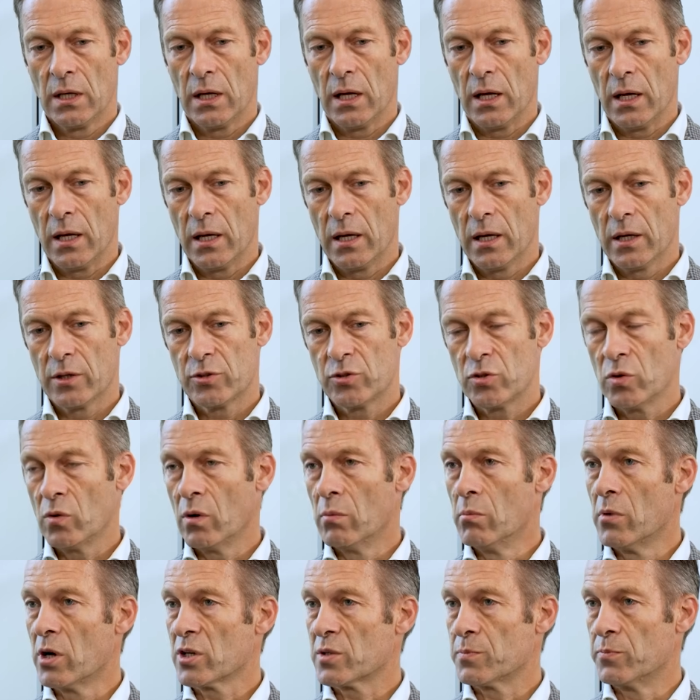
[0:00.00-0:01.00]
uh,
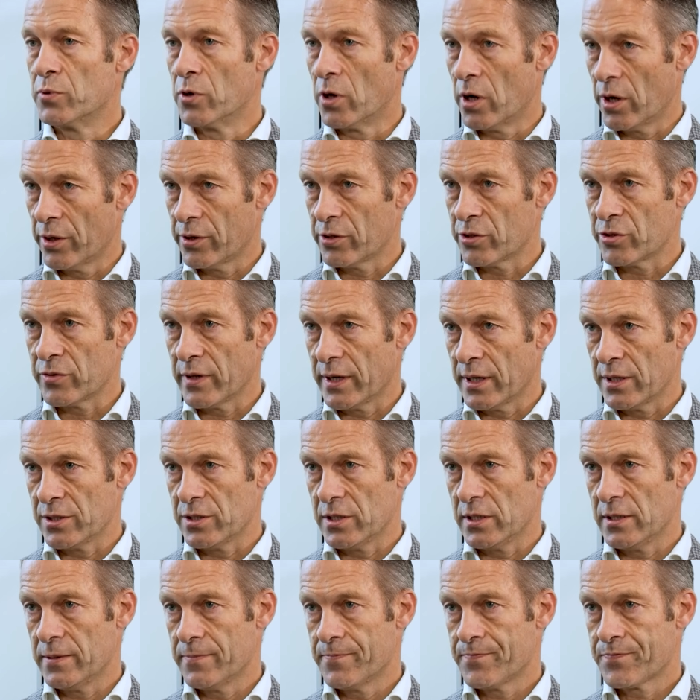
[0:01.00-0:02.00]
to a much broader
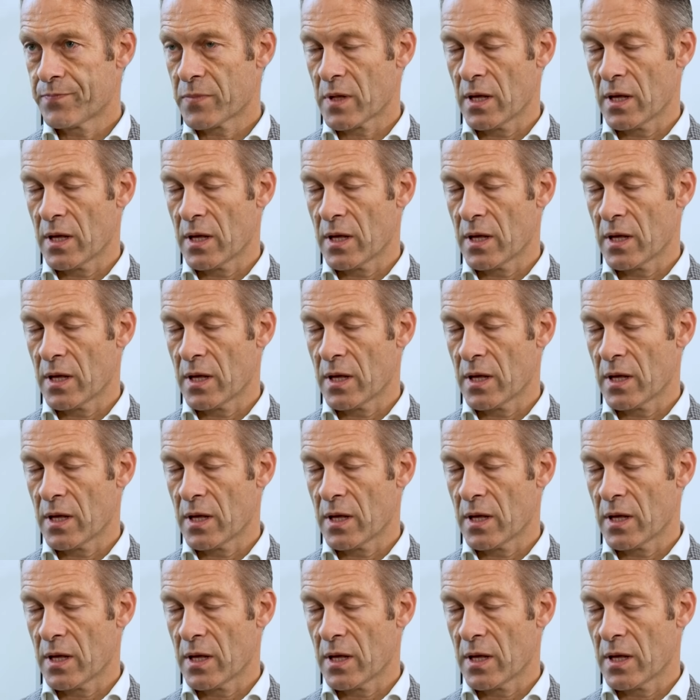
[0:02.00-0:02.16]
strategy.